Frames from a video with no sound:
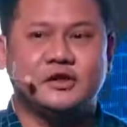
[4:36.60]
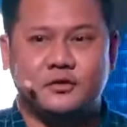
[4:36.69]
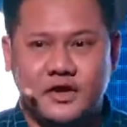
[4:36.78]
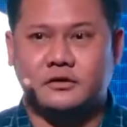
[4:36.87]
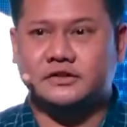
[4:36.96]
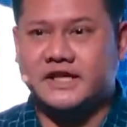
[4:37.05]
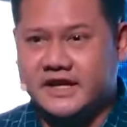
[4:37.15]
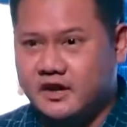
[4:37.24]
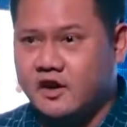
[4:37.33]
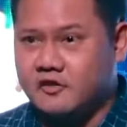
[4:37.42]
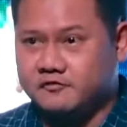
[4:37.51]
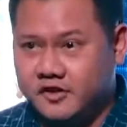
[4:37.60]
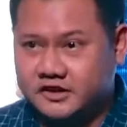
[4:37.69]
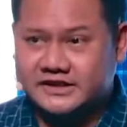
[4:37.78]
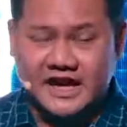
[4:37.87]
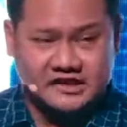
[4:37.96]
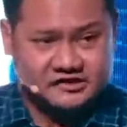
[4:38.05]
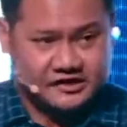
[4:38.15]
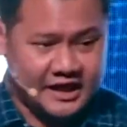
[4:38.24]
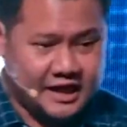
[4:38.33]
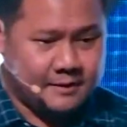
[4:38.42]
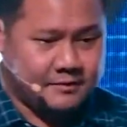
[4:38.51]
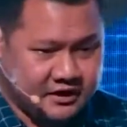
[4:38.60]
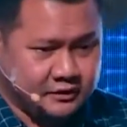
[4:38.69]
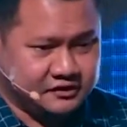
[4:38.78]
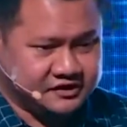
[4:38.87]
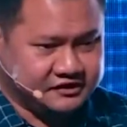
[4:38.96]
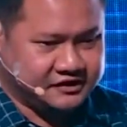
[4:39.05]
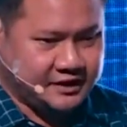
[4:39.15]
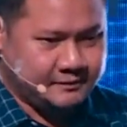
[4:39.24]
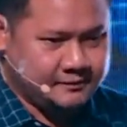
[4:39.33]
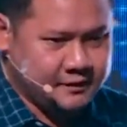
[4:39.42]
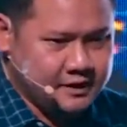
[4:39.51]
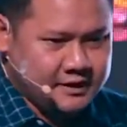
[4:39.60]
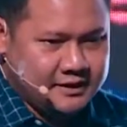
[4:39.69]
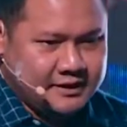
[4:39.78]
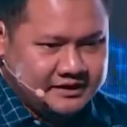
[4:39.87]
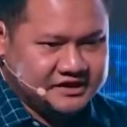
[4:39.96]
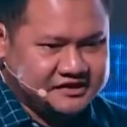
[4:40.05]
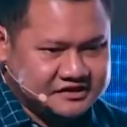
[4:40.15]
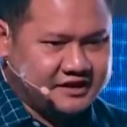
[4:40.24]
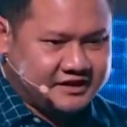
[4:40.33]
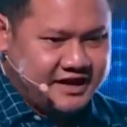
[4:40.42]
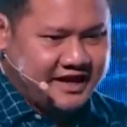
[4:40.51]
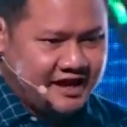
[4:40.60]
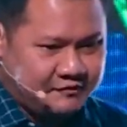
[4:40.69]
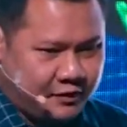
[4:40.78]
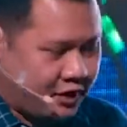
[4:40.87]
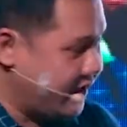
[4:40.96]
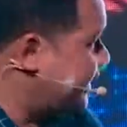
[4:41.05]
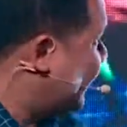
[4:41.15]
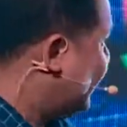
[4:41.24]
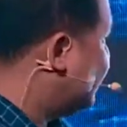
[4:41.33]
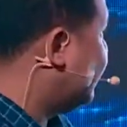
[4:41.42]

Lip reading: the real takeoff for Thai startup ecosystem. This is the takeoff point, and then